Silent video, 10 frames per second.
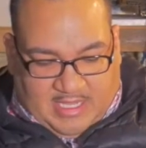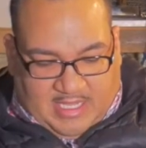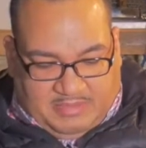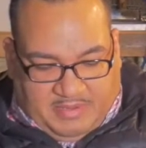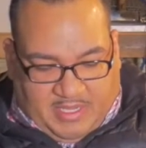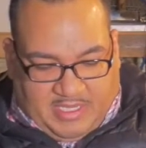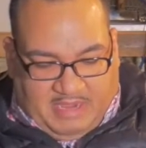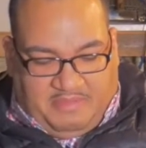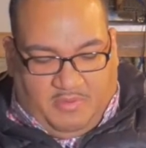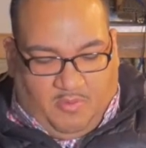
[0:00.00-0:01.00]
is because
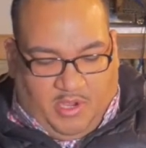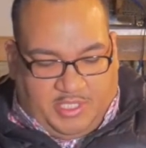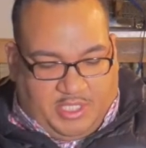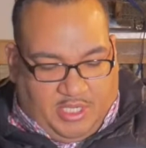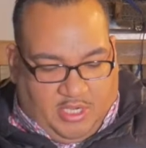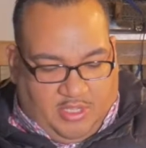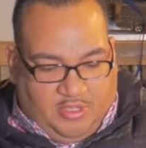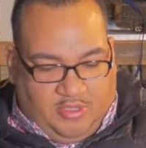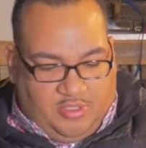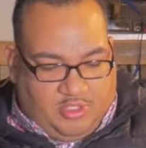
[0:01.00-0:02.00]
I've been watching other
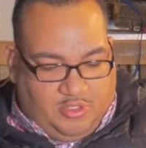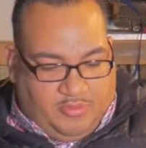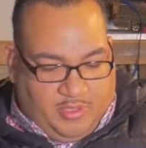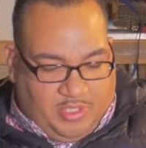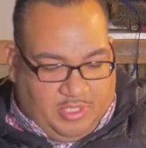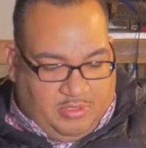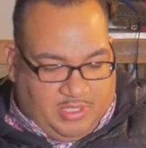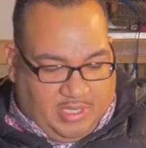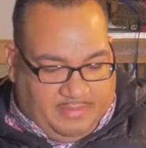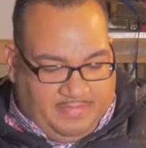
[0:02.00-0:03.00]
YouTubers use
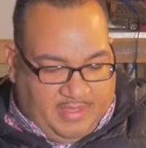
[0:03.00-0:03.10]
them,